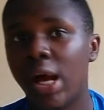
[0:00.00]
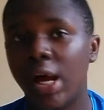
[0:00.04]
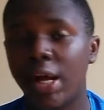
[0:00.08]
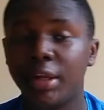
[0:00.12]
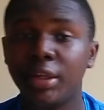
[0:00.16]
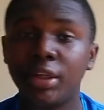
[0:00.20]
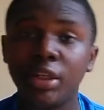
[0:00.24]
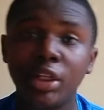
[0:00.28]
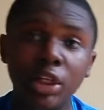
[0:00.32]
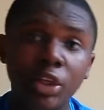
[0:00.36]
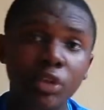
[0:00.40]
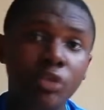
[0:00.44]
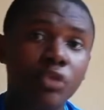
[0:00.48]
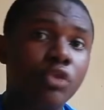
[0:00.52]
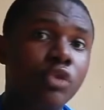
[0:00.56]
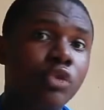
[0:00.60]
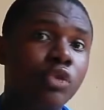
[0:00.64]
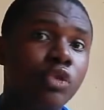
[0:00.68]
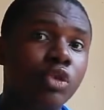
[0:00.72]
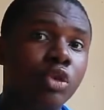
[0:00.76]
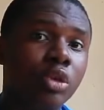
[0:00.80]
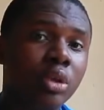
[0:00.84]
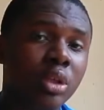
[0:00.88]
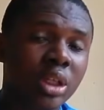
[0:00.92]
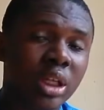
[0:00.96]
And
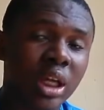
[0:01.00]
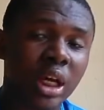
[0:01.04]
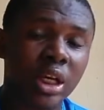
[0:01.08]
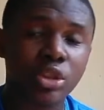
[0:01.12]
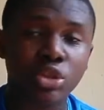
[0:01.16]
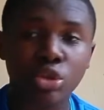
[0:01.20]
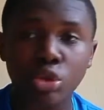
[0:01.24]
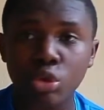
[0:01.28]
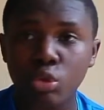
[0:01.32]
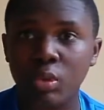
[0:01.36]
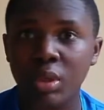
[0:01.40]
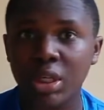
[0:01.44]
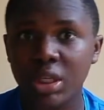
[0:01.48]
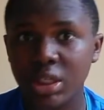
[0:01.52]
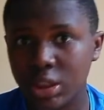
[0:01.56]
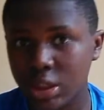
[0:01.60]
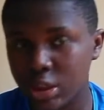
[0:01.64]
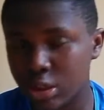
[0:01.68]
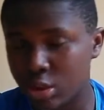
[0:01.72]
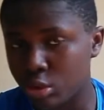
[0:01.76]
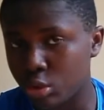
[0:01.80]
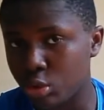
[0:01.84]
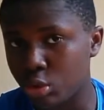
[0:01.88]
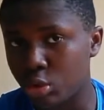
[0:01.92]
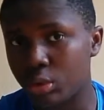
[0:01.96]
if there are two
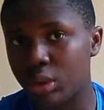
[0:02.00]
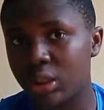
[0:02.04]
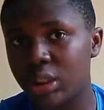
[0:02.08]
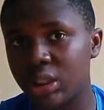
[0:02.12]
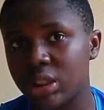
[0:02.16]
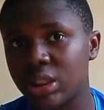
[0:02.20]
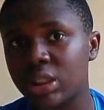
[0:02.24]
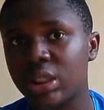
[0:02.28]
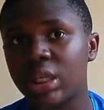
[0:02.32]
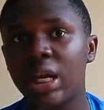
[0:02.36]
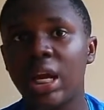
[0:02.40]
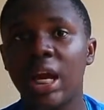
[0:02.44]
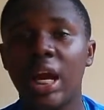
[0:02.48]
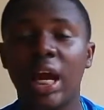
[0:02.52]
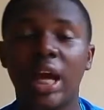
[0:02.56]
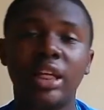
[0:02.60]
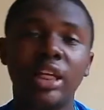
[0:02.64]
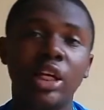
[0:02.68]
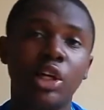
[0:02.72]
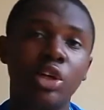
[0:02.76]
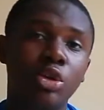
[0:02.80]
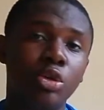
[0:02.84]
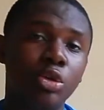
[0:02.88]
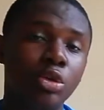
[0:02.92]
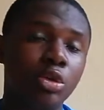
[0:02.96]
ways to do this,
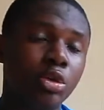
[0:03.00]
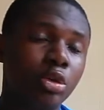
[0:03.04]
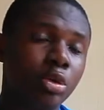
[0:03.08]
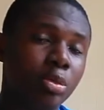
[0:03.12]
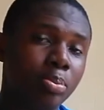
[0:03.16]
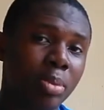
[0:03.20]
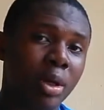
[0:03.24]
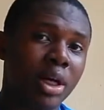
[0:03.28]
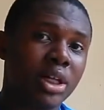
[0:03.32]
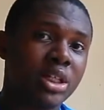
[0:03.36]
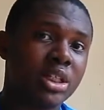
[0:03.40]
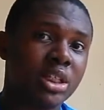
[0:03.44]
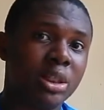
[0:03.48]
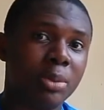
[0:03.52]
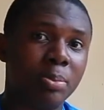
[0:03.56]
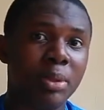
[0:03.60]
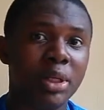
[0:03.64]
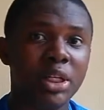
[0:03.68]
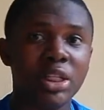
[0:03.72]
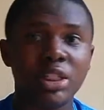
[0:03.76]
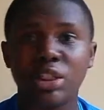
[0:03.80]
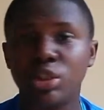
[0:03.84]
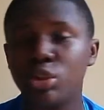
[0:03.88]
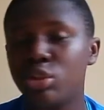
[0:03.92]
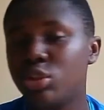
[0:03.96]
either you
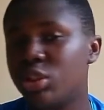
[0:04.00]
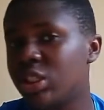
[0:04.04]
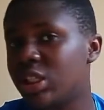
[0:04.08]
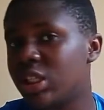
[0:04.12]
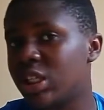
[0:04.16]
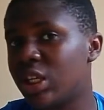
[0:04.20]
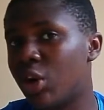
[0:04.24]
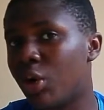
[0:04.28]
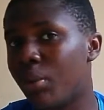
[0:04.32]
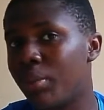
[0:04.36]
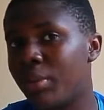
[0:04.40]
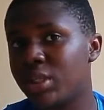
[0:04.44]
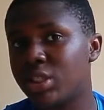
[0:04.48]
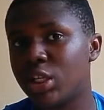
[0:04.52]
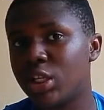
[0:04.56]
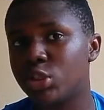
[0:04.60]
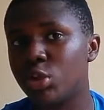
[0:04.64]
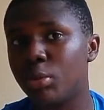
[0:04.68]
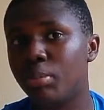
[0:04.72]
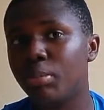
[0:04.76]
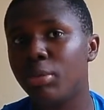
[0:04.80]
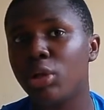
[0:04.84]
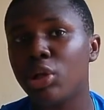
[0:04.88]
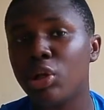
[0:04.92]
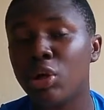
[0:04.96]
participate using the comment
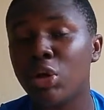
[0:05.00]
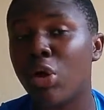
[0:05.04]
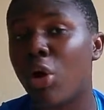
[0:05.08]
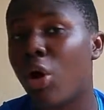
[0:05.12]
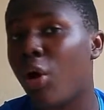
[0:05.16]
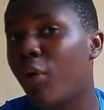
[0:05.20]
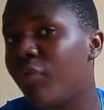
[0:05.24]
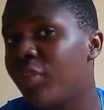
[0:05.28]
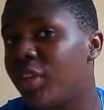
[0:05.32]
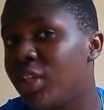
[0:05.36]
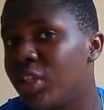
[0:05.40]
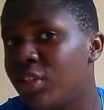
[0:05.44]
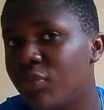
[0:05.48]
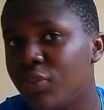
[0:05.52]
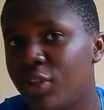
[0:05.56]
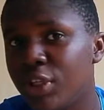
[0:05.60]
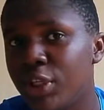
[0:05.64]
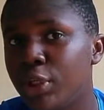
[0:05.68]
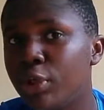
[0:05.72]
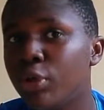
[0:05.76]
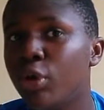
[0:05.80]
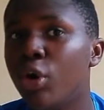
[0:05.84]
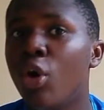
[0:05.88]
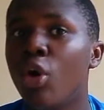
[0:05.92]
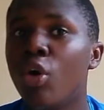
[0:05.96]
section below of this
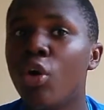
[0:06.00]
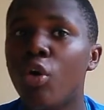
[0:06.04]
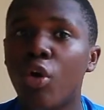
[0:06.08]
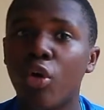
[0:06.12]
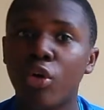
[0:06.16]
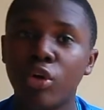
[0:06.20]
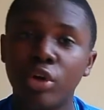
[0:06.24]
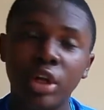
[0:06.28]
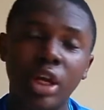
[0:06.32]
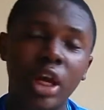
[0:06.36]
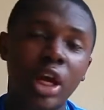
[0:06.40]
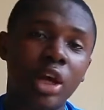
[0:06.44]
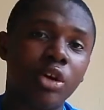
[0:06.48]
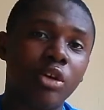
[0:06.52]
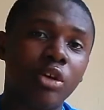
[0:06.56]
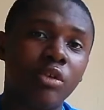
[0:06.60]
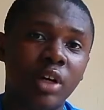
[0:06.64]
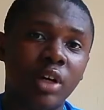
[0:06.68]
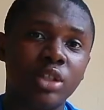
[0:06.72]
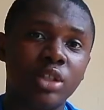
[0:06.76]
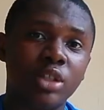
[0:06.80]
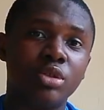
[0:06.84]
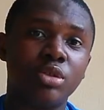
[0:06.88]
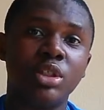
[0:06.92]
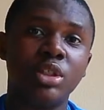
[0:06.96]
video, or you head
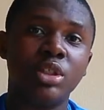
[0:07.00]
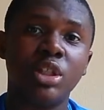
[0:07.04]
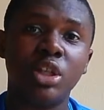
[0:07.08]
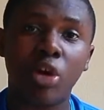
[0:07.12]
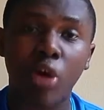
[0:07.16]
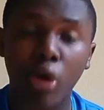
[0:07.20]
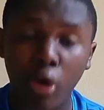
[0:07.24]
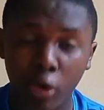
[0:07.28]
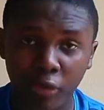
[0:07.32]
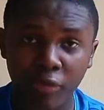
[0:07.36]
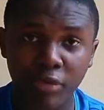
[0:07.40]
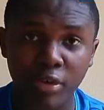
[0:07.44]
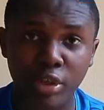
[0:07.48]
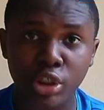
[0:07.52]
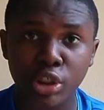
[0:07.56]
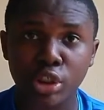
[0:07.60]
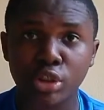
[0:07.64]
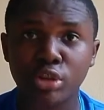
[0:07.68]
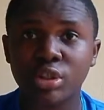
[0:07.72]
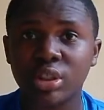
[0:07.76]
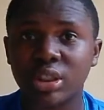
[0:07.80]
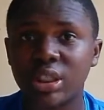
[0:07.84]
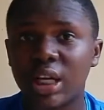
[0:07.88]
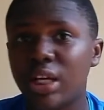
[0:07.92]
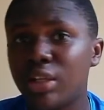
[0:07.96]
over to the
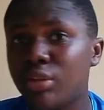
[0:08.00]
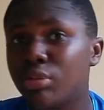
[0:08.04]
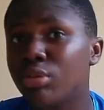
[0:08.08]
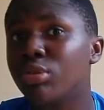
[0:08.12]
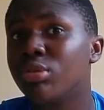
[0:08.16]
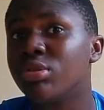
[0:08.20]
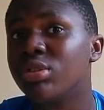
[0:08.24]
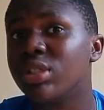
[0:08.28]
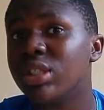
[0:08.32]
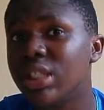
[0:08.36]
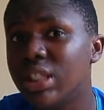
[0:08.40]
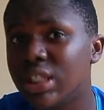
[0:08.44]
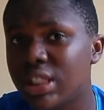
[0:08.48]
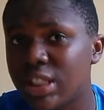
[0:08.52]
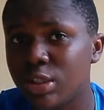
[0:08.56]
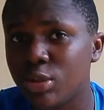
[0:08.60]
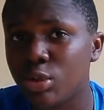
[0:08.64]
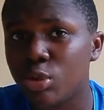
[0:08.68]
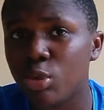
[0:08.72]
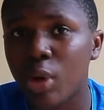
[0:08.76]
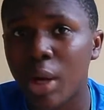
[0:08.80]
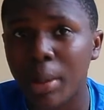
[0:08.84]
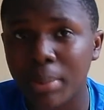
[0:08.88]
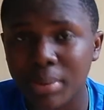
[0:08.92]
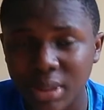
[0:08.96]
official
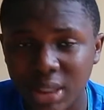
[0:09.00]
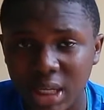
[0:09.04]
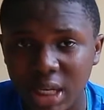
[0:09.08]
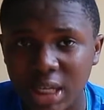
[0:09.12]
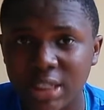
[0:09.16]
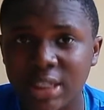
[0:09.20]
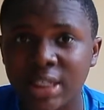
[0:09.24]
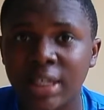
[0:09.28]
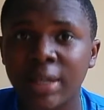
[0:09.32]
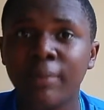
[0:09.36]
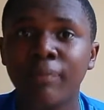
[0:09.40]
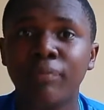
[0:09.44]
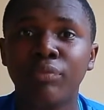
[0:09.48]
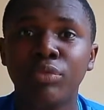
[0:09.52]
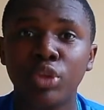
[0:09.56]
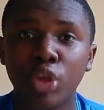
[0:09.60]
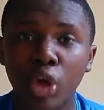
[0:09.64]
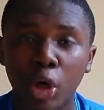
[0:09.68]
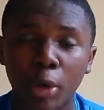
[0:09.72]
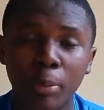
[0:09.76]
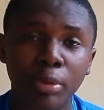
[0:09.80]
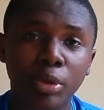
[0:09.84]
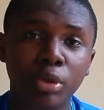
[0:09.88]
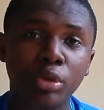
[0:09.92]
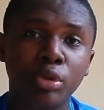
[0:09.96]
Santoscity website,
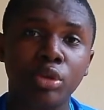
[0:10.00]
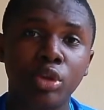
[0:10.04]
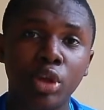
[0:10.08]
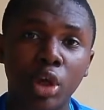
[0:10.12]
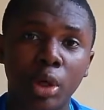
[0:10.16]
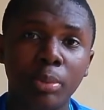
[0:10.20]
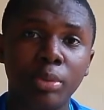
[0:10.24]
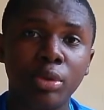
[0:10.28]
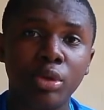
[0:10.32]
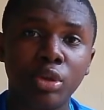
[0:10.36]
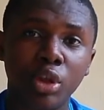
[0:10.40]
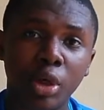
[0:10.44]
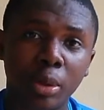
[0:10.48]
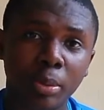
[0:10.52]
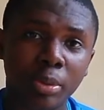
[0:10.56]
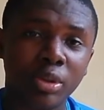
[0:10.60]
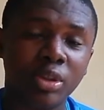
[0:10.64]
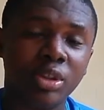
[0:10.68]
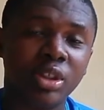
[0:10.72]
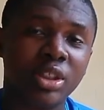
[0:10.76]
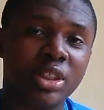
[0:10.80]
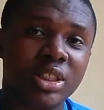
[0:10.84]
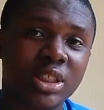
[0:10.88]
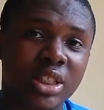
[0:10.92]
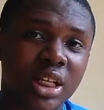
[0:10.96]

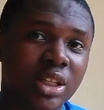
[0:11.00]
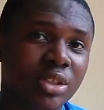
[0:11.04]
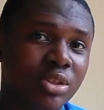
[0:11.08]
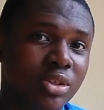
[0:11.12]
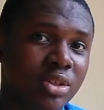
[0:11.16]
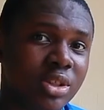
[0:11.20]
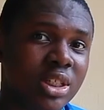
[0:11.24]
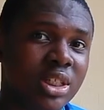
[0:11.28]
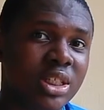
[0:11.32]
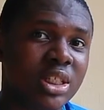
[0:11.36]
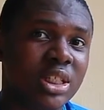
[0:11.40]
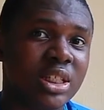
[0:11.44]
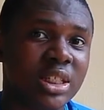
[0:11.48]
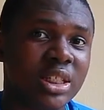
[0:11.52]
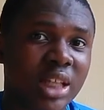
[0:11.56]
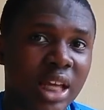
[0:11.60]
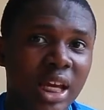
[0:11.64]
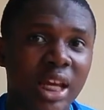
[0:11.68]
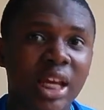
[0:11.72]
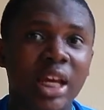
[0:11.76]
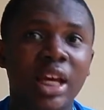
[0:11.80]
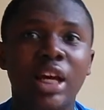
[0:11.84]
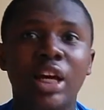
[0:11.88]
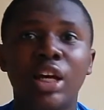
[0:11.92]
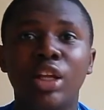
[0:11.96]

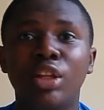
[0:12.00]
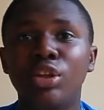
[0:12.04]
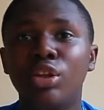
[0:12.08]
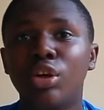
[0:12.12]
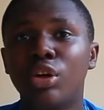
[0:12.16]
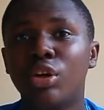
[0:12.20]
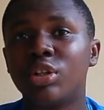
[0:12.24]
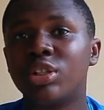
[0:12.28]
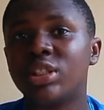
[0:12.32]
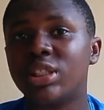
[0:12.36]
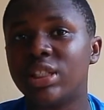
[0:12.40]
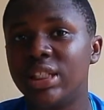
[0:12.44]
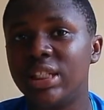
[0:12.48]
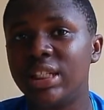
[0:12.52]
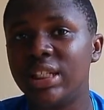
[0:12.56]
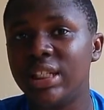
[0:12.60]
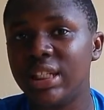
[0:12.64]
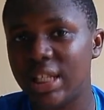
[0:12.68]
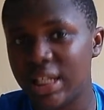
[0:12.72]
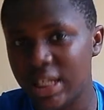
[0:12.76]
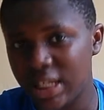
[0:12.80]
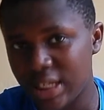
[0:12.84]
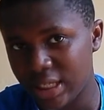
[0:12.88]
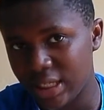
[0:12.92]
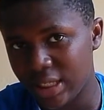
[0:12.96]

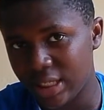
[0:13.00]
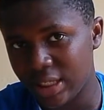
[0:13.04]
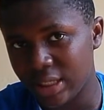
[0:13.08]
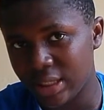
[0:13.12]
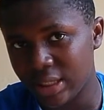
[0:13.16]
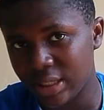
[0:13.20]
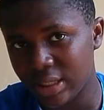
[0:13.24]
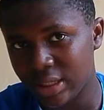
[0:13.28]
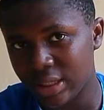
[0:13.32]
www.santoscitytech.tk.